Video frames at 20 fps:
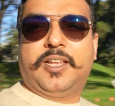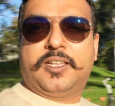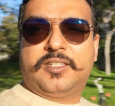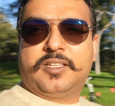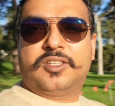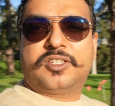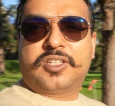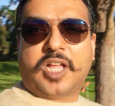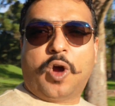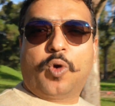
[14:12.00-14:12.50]

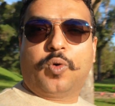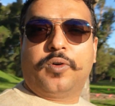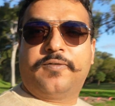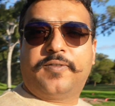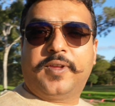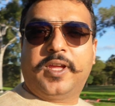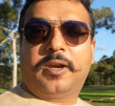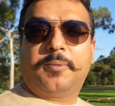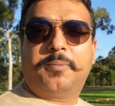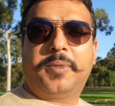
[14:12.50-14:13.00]
doesn't sound
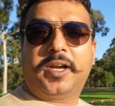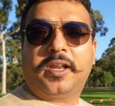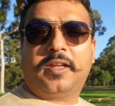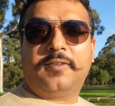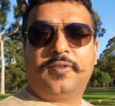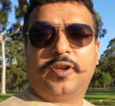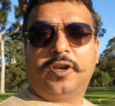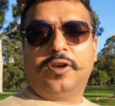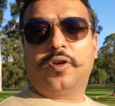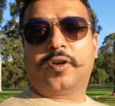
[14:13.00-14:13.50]
fair, but
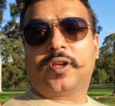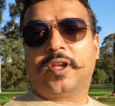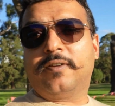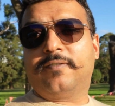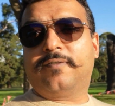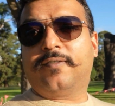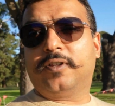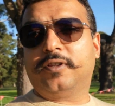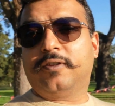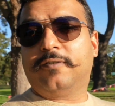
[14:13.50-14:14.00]
if you're looking
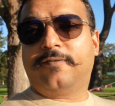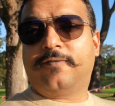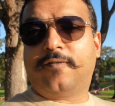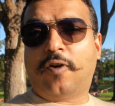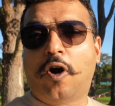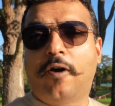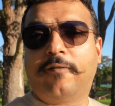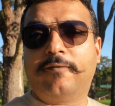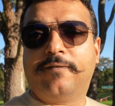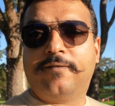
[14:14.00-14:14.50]
for the
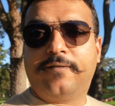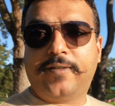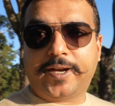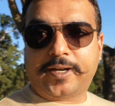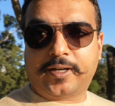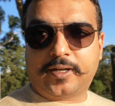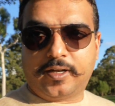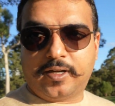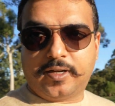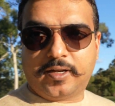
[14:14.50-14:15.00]
form
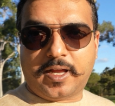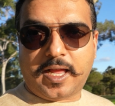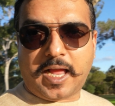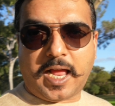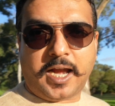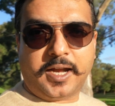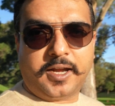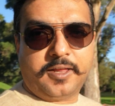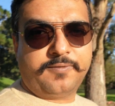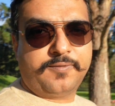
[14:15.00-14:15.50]
factor
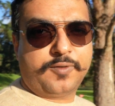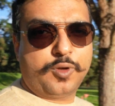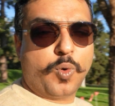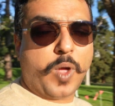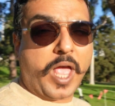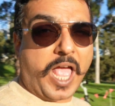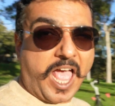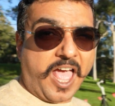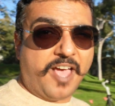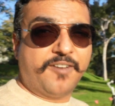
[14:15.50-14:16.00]
and if you
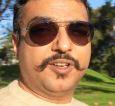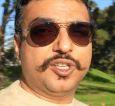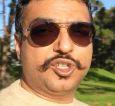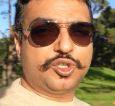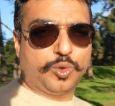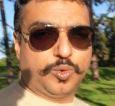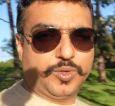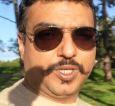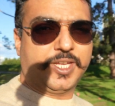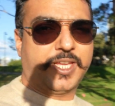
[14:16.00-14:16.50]
have a
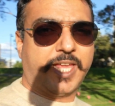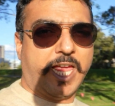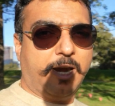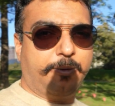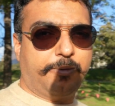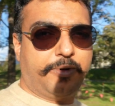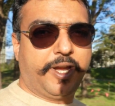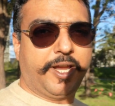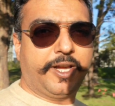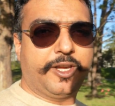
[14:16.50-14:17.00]
Sony
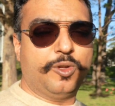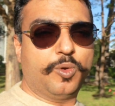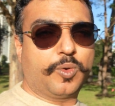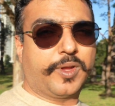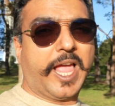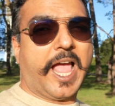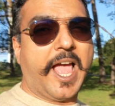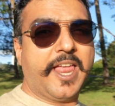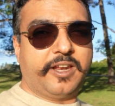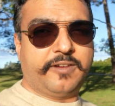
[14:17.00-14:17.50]
camera and you
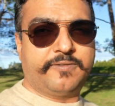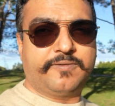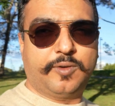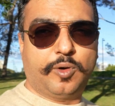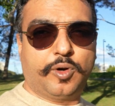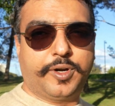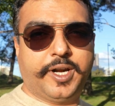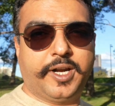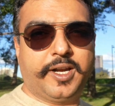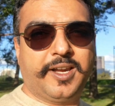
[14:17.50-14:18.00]
can
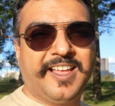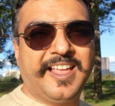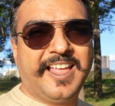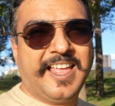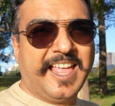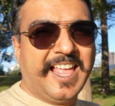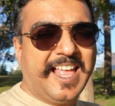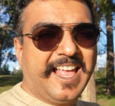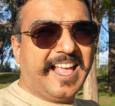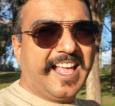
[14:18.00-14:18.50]
afford it,
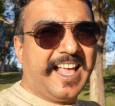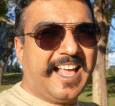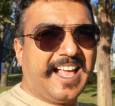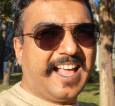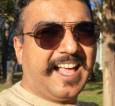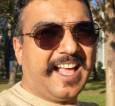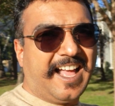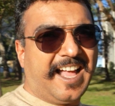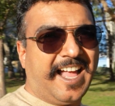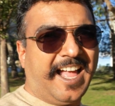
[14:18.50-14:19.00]

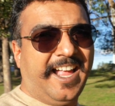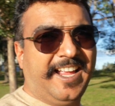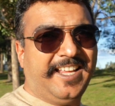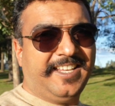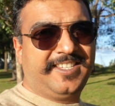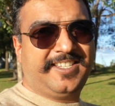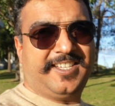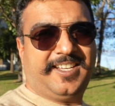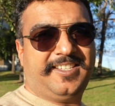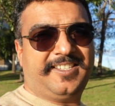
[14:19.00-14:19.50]
I
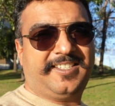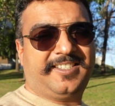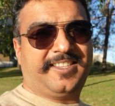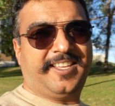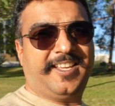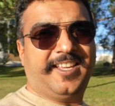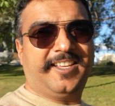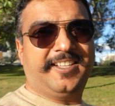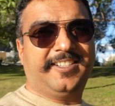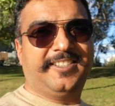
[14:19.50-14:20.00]
just
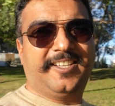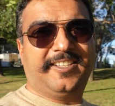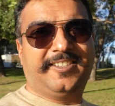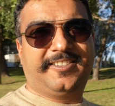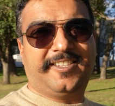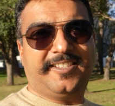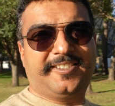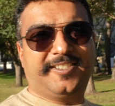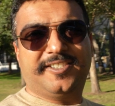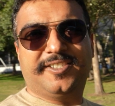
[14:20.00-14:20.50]
think that
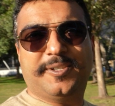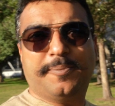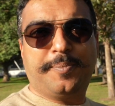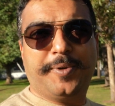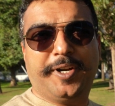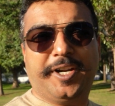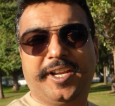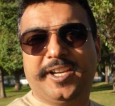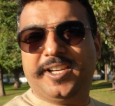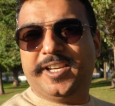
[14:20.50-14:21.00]
this is a
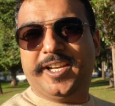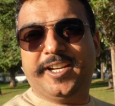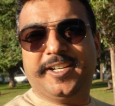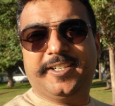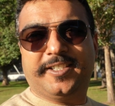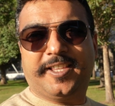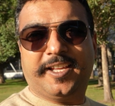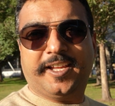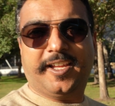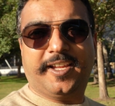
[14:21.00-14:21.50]
pretty
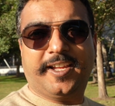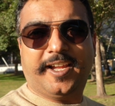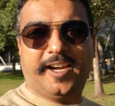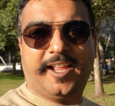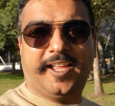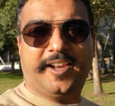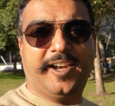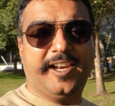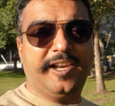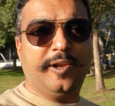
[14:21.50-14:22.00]
neat thing, and
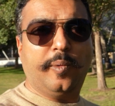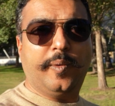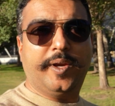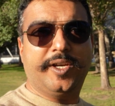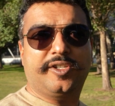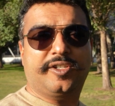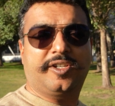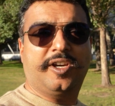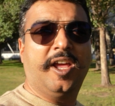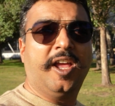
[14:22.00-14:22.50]
I really
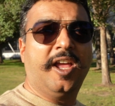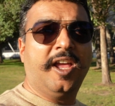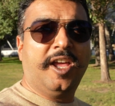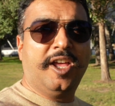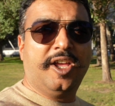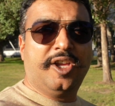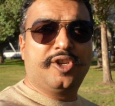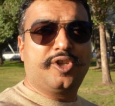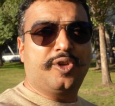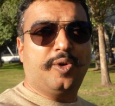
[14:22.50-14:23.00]
wished
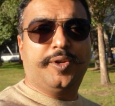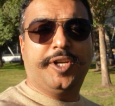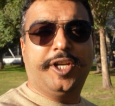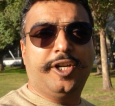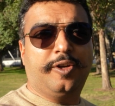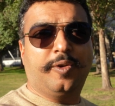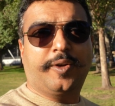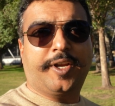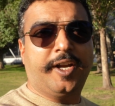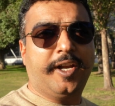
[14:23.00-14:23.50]

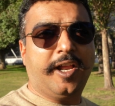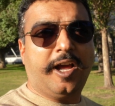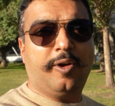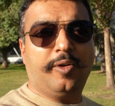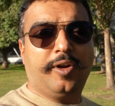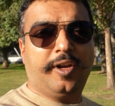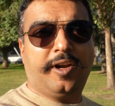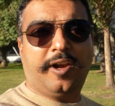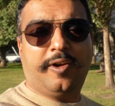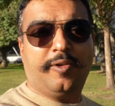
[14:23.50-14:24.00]
Sony took it
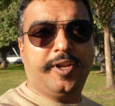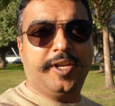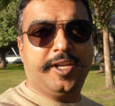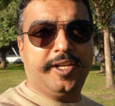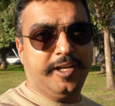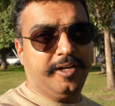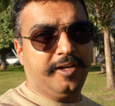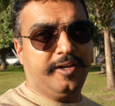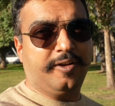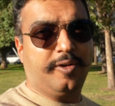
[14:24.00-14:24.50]
out around a
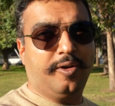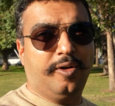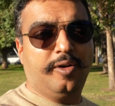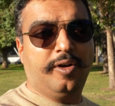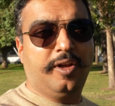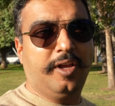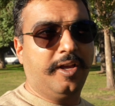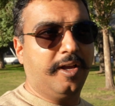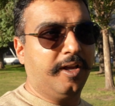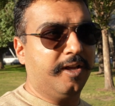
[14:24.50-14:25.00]
year ago
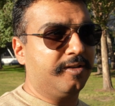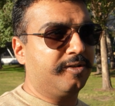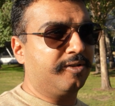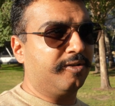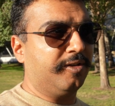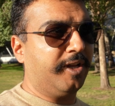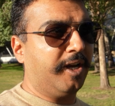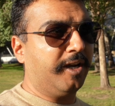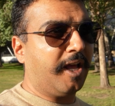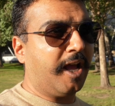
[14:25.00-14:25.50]

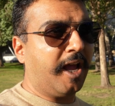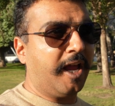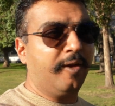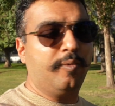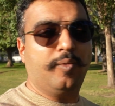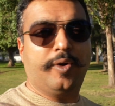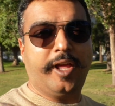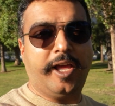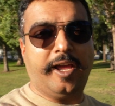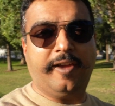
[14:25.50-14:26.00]
so that I
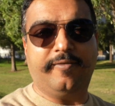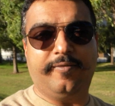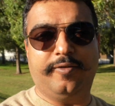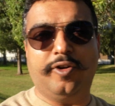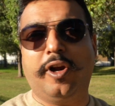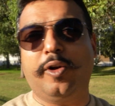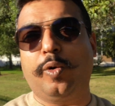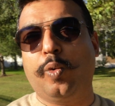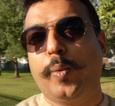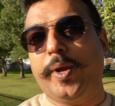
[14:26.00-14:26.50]
would have
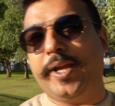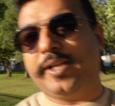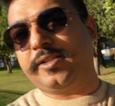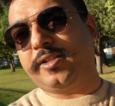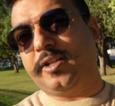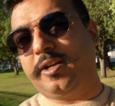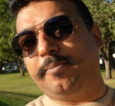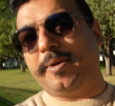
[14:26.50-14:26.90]
not wasted